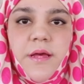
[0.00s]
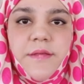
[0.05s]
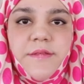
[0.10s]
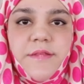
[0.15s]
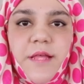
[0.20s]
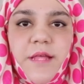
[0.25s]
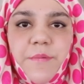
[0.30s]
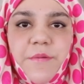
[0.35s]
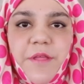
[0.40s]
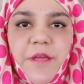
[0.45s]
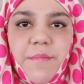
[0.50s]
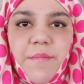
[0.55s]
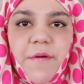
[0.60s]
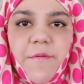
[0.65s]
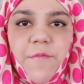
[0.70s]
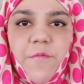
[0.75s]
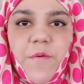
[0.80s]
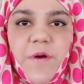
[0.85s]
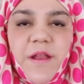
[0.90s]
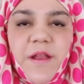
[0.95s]
Assalamu
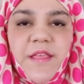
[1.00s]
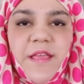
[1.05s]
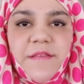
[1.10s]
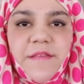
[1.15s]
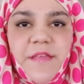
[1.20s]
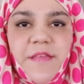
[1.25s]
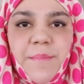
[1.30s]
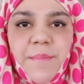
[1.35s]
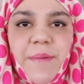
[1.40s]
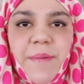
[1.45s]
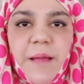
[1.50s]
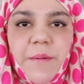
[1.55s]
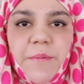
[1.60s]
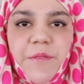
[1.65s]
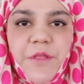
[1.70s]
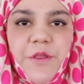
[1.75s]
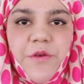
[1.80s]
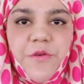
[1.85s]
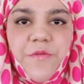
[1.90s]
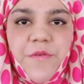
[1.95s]
alaikum everyone, yes I'm back
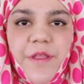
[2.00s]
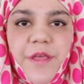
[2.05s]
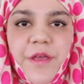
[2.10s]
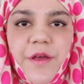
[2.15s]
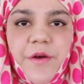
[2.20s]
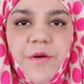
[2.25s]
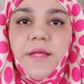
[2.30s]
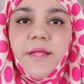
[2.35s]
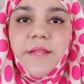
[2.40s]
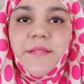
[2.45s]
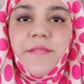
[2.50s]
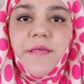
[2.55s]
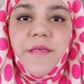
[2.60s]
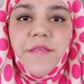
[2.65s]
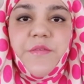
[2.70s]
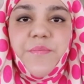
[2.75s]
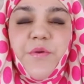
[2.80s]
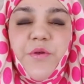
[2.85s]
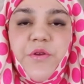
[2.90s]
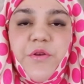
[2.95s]
with a new video.
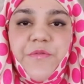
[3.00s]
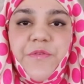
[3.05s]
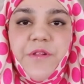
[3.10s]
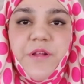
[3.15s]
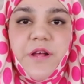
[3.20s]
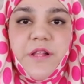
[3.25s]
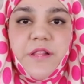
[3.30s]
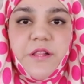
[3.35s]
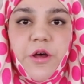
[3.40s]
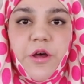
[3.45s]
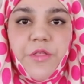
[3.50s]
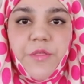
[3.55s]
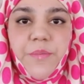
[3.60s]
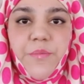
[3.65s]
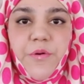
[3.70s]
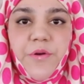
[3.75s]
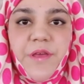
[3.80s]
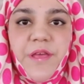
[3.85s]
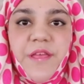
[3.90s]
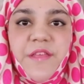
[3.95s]
This beautiful
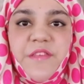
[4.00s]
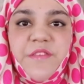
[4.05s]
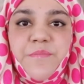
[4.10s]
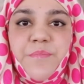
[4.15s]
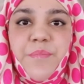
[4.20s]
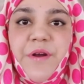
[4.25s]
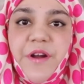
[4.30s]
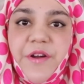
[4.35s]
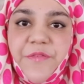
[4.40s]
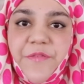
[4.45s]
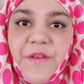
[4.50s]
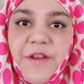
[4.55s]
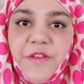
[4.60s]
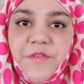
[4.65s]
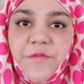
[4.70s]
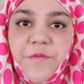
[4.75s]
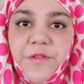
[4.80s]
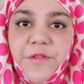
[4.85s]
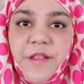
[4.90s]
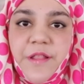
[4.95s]
cloth book is
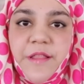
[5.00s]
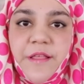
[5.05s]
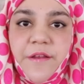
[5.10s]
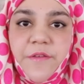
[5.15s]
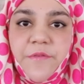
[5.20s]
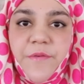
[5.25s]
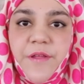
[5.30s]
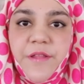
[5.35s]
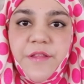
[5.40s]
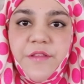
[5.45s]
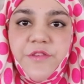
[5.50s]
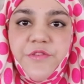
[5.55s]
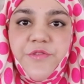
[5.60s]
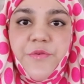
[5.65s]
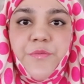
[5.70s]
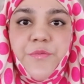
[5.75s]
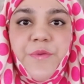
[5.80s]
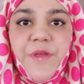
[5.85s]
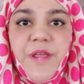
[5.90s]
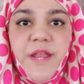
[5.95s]
perfect for the little ones
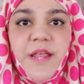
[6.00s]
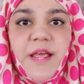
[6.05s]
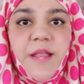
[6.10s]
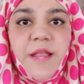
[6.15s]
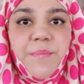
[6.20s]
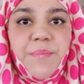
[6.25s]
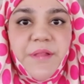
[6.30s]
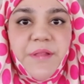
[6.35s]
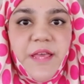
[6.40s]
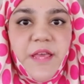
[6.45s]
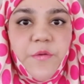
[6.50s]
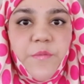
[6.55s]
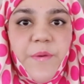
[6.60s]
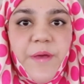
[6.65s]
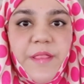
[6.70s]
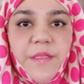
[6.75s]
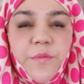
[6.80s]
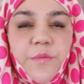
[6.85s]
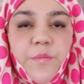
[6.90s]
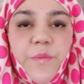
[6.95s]
to read and play
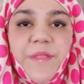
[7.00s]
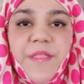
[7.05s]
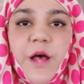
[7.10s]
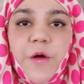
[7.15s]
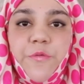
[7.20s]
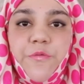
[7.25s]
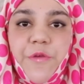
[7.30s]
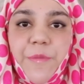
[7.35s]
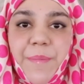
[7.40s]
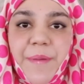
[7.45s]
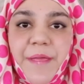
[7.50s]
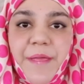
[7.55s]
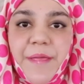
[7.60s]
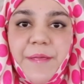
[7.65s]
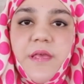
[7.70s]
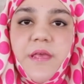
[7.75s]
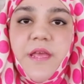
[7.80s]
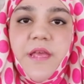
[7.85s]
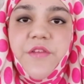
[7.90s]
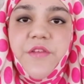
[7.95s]
with without ripping.
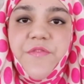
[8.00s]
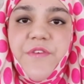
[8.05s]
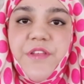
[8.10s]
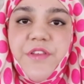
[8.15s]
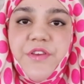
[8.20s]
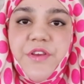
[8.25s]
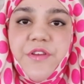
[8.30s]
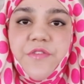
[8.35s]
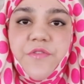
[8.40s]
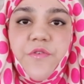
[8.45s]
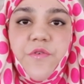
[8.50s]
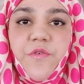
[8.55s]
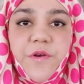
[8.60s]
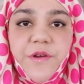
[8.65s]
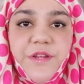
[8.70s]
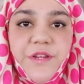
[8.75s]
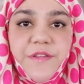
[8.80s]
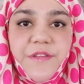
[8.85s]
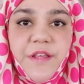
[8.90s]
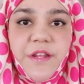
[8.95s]
It features
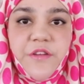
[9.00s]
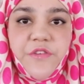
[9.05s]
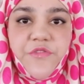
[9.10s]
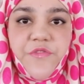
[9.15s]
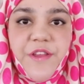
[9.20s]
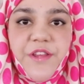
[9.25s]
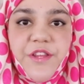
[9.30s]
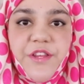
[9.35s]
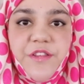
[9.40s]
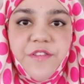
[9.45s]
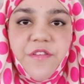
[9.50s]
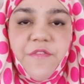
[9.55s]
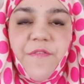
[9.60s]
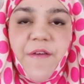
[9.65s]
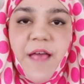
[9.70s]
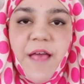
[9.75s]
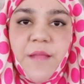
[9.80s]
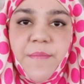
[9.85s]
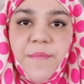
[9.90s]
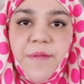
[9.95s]
gorgeous illustrations of
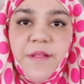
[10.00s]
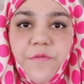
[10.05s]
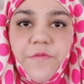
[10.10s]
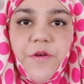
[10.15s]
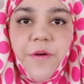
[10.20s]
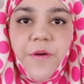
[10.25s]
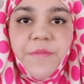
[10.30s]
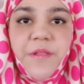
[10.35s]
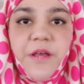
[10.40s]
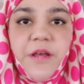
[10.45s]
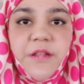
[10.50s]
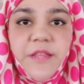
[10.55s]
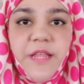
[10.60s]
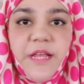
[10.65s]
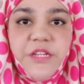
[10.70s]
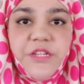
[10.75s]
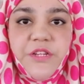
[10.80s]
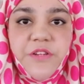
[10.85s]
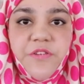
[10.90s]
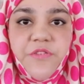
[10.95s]
animals from the
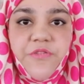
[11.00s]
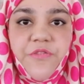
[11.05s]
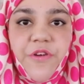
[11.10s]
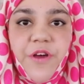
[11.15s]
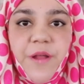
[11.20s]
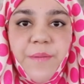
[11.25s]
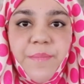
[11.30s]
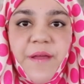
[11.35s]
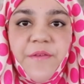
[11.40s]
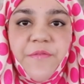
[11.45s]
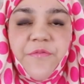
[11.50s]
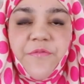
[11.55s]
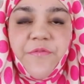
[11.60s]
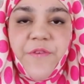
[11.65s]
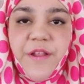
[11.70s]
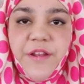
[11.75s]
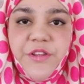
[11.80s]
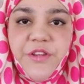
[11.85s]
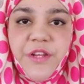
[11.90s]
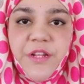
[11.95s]
collection drawn by
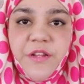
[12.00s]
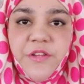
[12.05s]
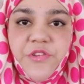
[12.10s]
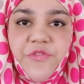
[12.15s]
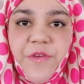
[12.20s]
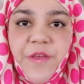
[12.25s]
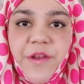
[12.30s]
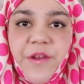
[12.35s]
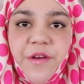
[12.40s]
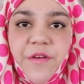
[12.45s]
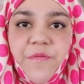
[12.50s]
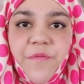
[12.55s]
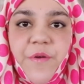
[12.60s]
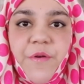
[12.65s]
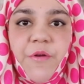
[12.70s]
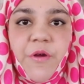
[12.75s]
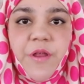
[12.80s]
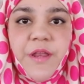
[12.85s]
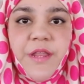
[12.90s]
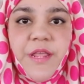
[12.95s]
French illustrator
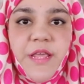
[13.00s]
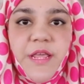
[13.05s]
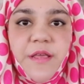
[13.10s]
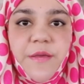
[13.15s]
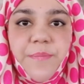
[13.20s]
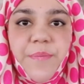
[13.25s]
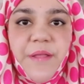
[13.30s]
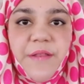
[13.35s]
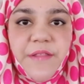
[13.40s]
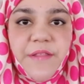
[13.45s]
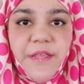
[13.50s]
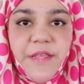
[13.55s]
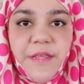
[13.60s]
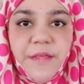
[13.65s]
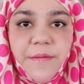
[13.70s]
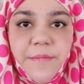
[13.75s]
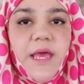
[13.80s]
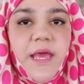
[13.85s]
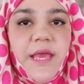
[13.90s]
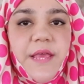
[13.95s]
Véronique Petit.
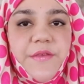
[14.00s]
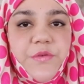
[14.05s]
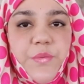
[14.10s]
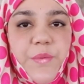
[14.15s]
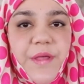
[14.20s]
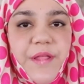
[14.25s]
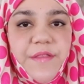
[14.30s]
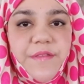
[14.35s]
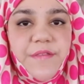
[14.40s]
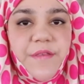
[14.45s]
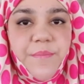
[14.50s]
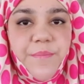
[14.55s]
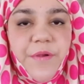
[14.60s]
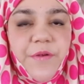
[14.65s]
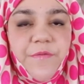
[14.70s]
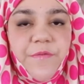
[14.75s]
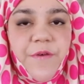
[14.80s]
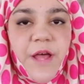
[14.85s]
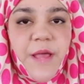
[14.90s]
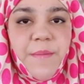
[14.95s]
A sweet
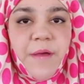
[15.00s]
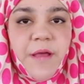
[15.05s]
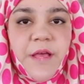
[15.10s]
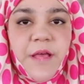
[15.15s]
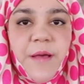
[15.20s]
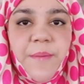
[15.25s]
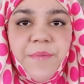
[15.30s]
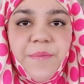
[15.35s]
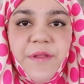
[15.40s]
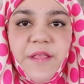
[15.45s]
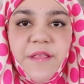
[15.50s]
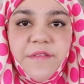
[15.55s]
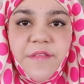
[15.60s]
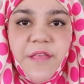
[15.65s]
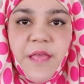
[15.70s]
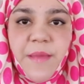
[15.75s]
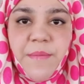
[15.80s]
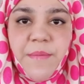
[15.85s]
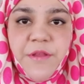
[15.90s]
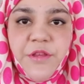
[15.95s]
simple rhyme accompanies
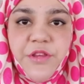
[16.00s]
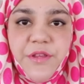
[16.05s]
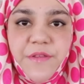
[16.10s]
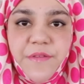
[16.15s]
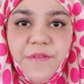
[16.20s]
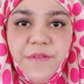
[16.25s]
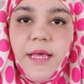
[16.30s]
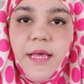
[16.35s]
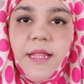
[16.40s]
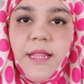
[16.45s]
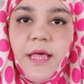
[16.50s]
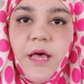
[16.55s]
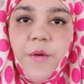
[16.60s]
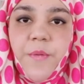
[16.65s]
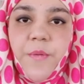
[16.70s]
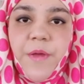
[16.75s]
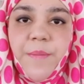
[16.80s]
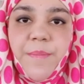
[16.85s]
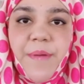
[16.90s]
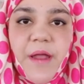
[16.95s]
the images,
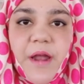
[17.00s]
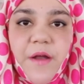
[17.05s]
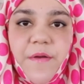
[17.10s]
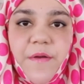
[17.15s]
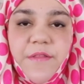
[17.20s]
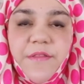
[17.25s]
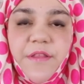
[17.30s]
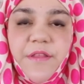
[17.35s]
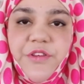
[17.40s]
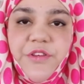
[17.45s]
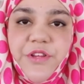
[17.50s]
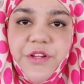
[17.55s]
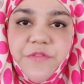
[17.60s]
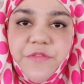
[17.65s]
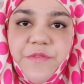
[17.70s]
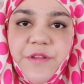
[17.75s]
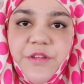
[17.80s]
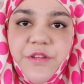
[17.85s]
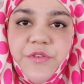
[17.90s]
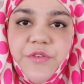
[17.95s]
allowing parents and
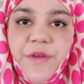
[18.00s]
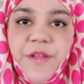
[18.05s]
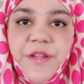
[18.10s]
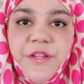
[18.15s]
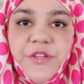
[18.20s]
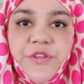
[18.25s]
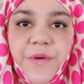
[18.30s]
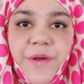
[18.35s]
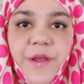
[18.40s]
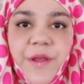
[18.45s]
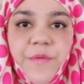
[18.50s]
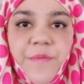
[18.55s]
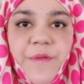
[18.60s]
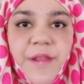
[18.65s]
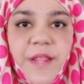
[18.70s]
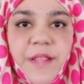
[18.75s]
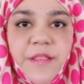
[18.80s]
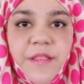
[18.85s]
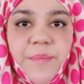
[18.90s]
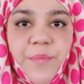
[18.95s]
children to enjoy
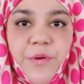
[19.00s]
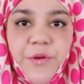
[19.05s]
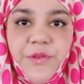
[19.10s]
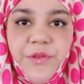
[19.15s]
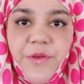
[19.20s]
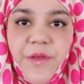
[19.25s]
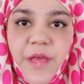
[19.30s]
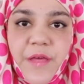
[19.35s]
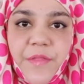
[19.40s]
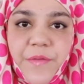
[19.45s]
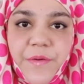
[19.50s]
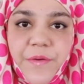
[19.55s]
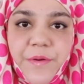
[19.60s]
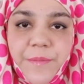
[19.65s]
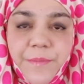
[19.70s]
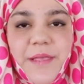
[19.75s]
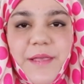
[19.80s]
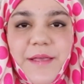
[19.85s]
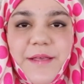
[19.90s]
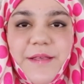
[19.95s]
reading the book together.
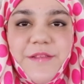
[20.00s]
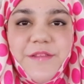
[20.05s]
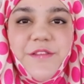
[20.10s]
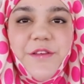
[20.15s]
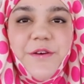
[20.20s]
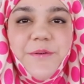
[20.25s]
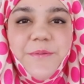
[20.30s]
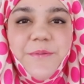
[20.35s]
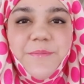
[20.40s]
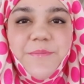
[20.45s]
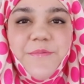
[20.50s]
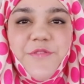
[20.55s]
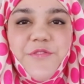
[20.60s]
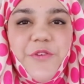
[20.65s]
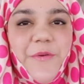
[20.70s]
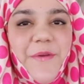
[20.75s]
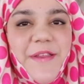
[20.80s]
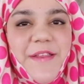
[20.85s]
So, story